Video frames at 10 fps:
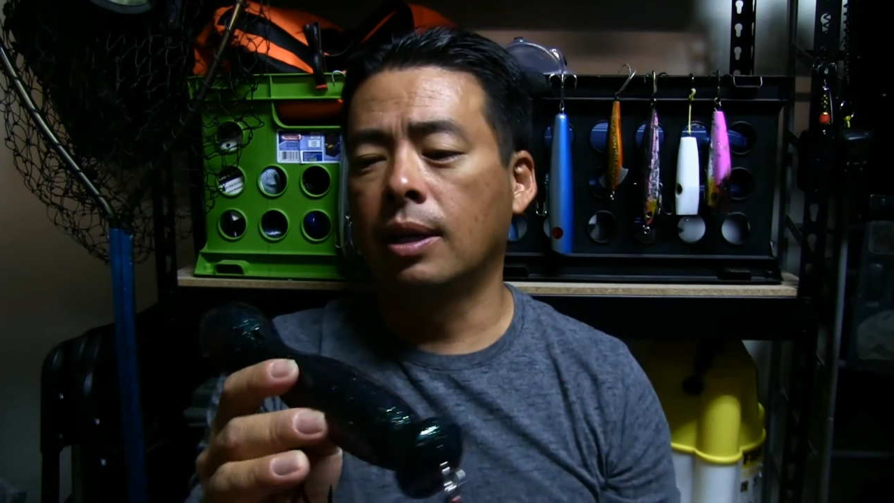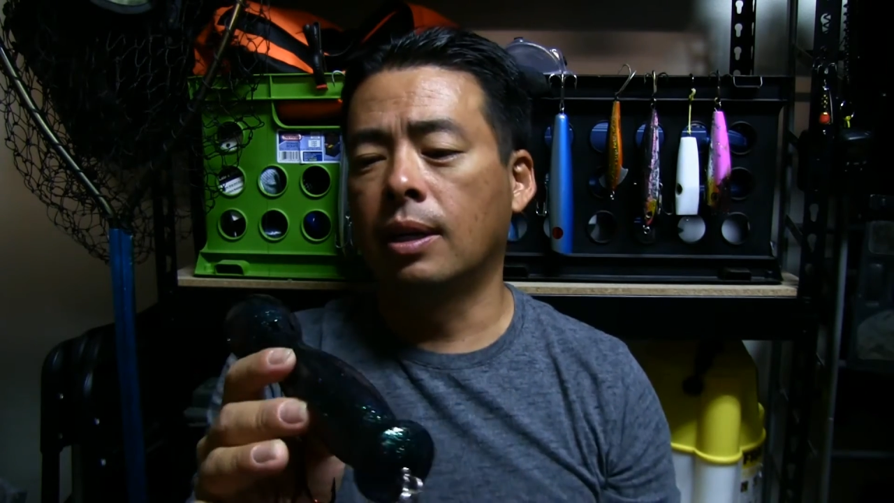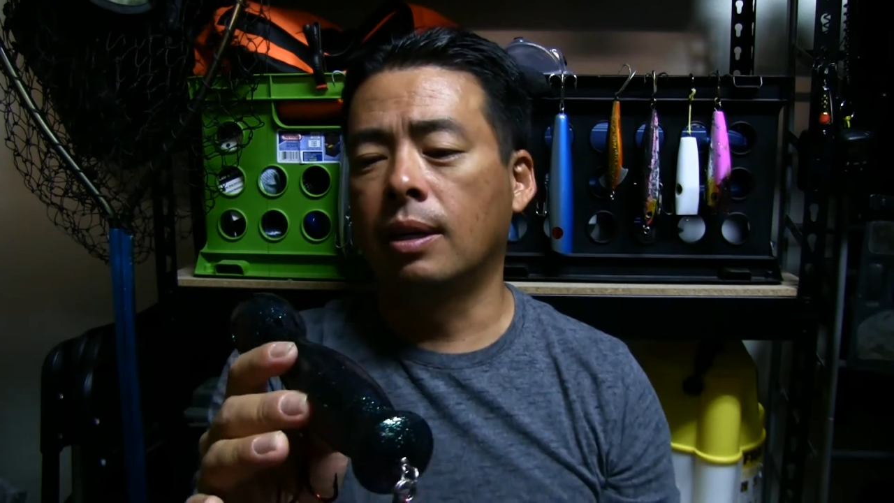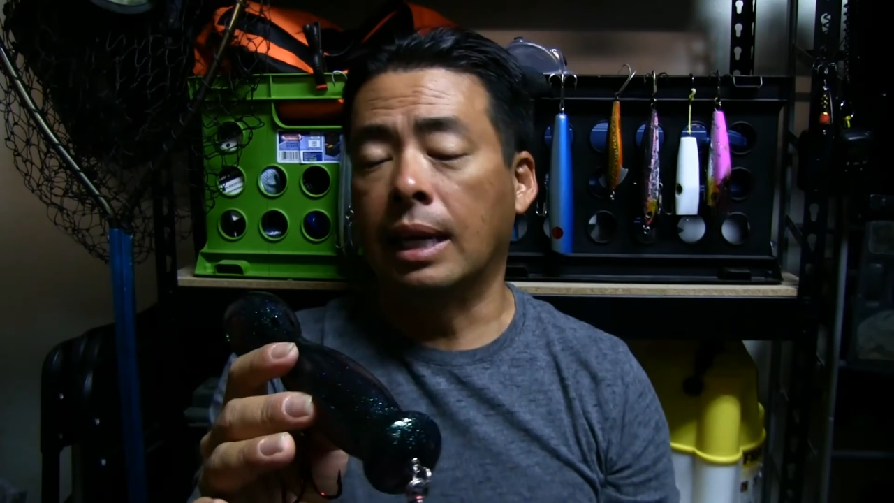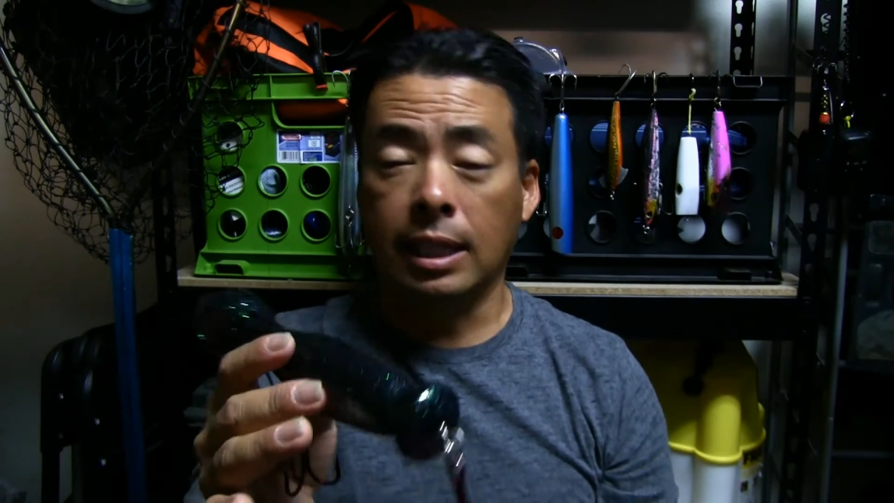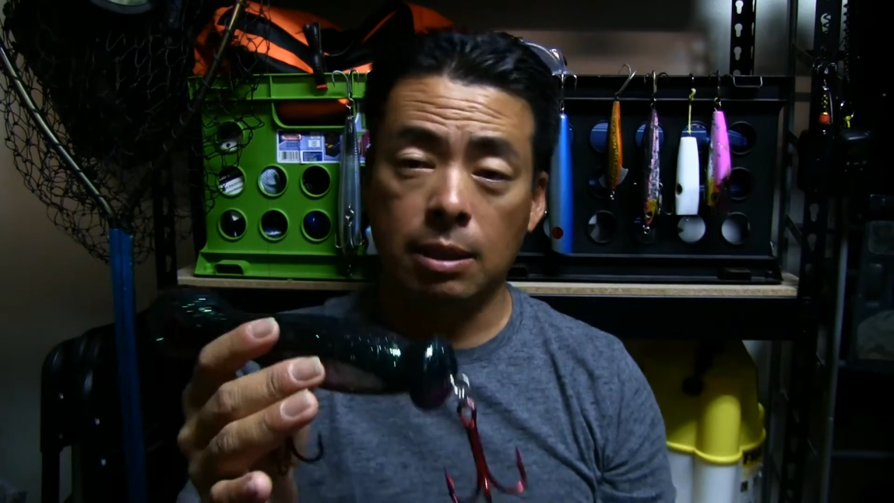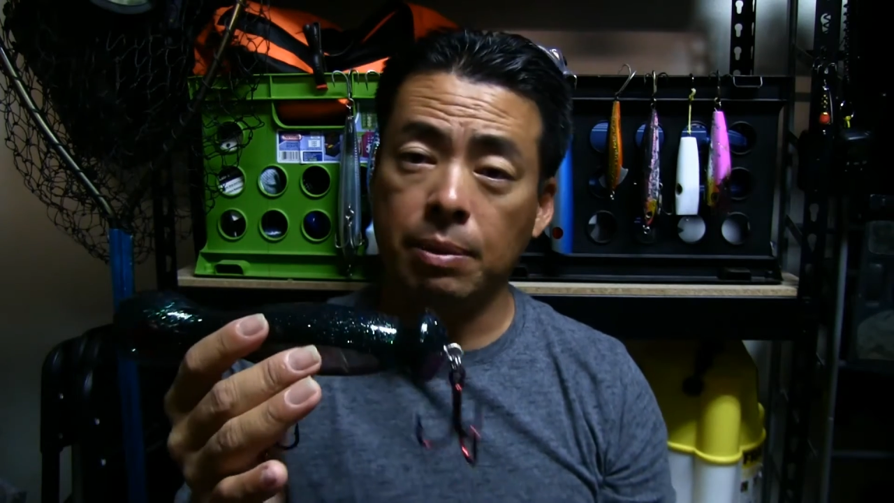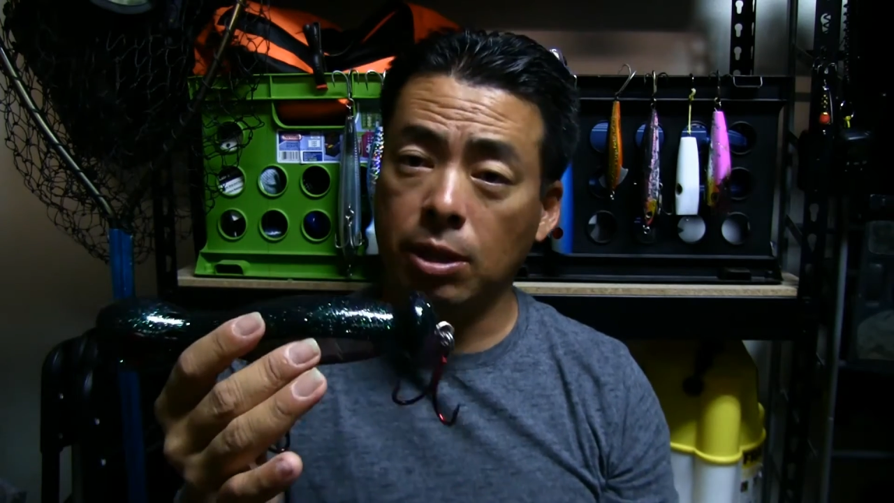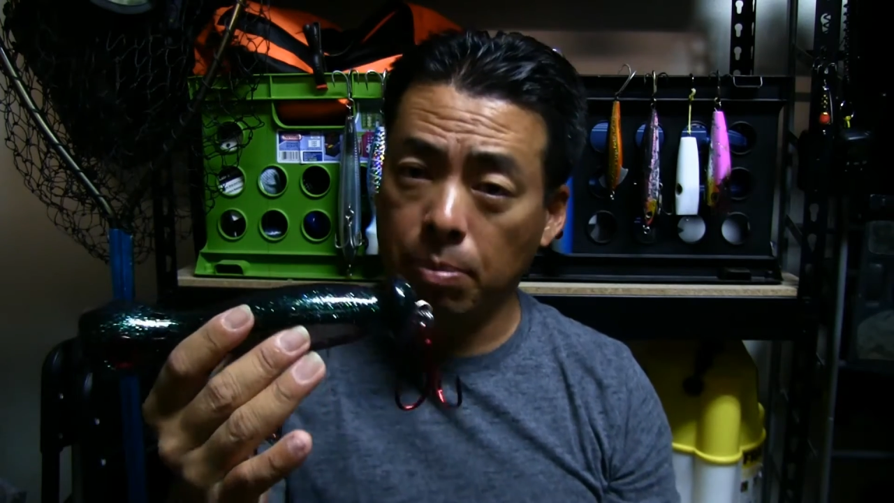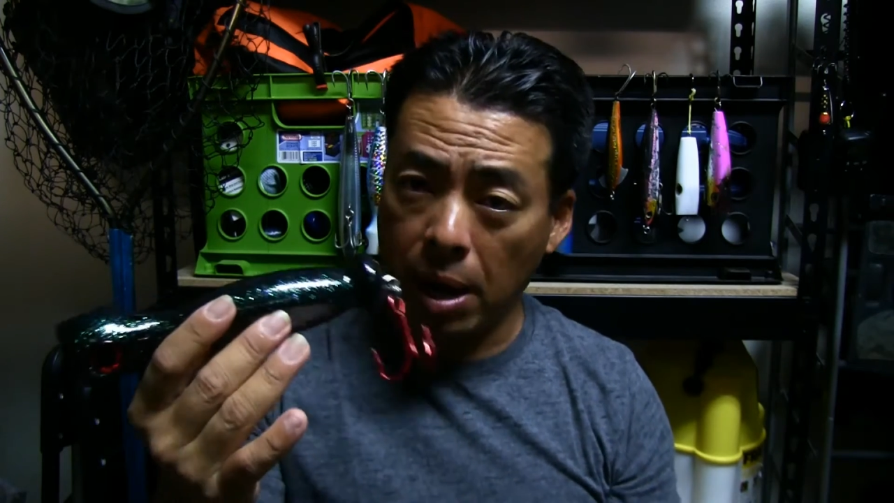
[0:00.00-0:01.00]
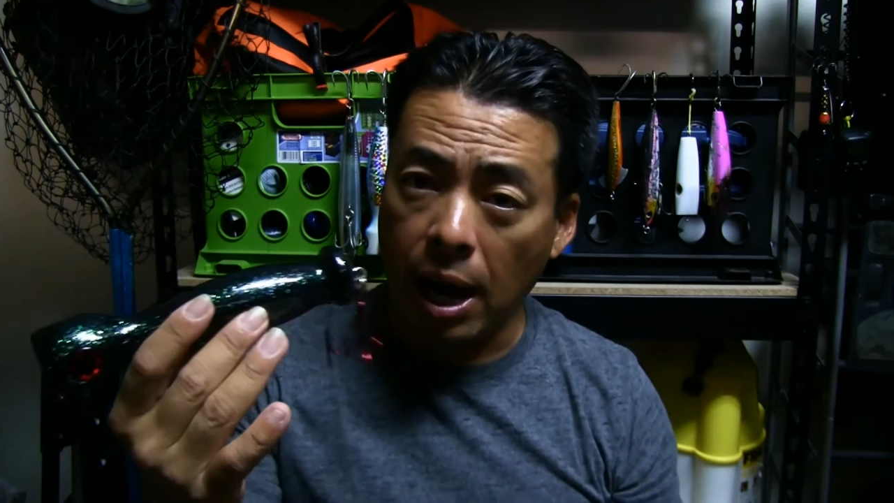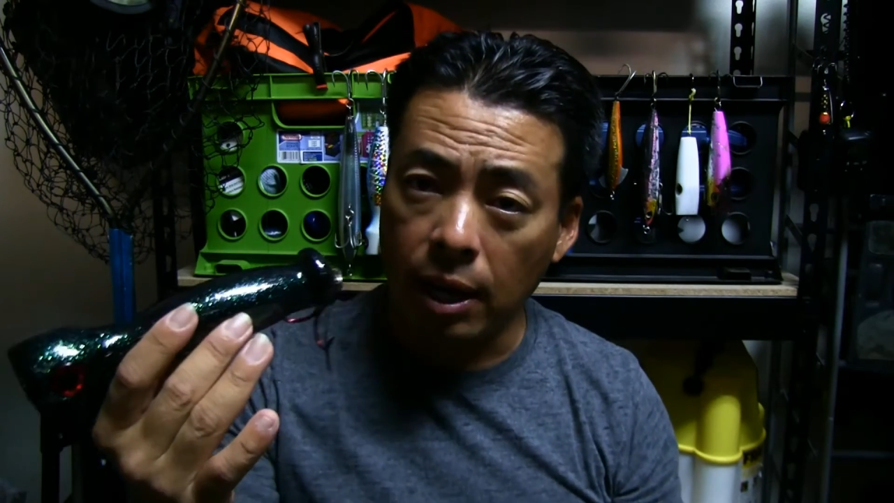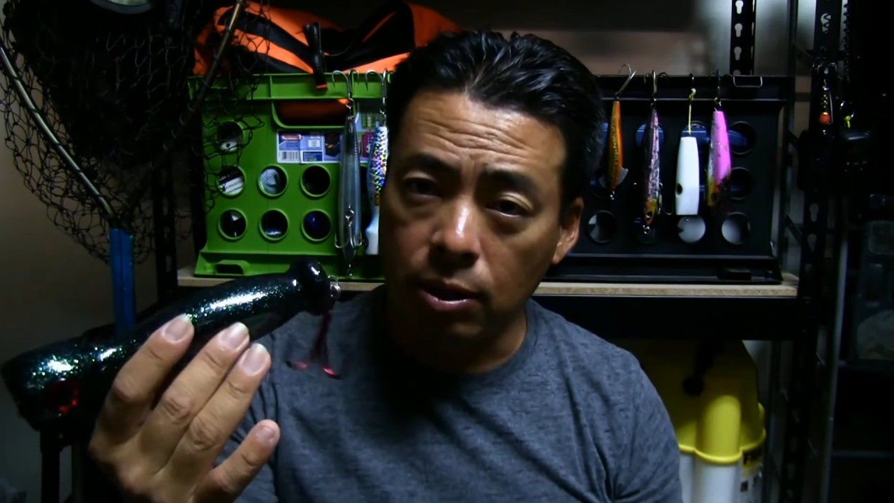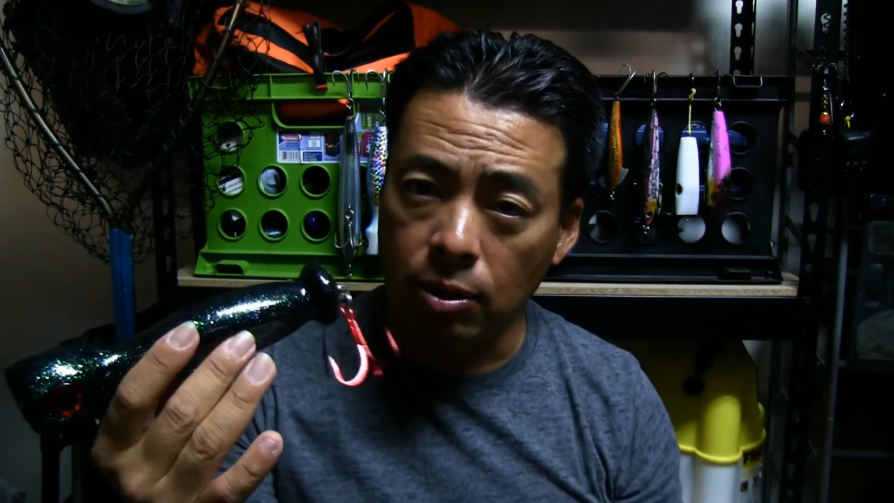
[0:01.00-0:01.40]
And doesn't mean they're bad,